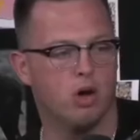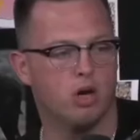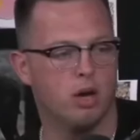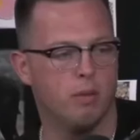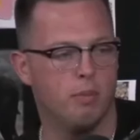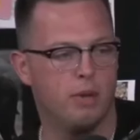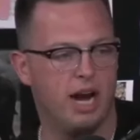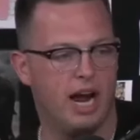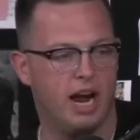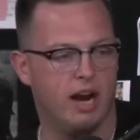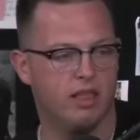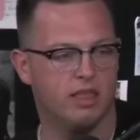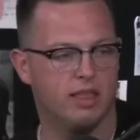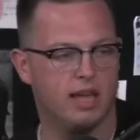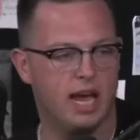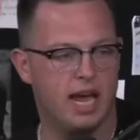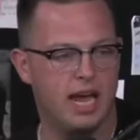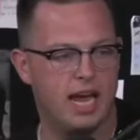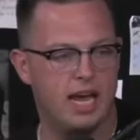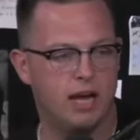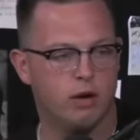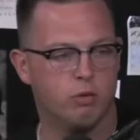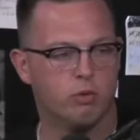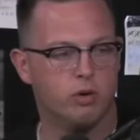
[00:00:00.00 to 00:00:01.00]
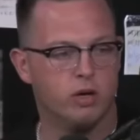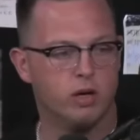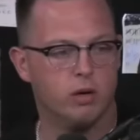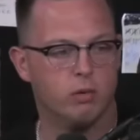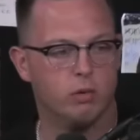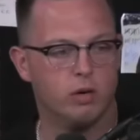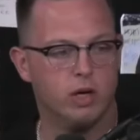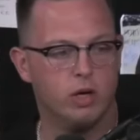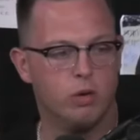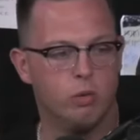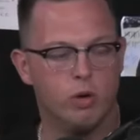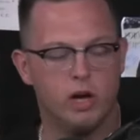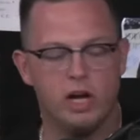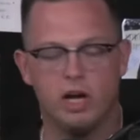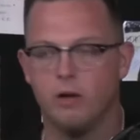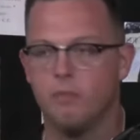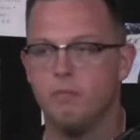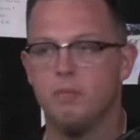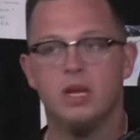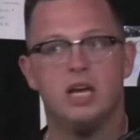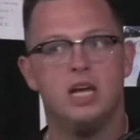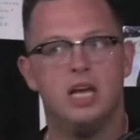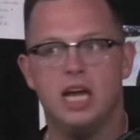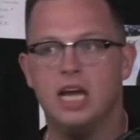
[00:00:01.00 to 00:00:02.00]
coming out of the hand really, really
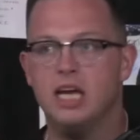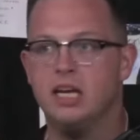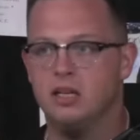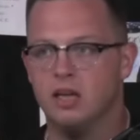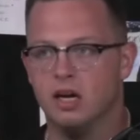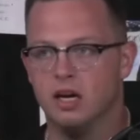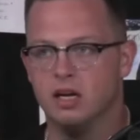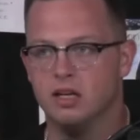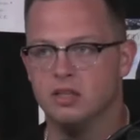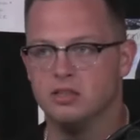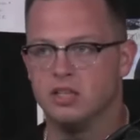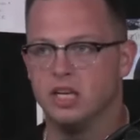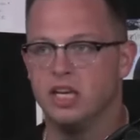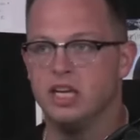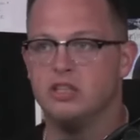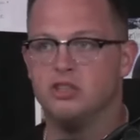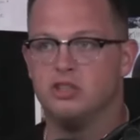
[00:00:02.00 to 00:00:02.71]
well. It does. It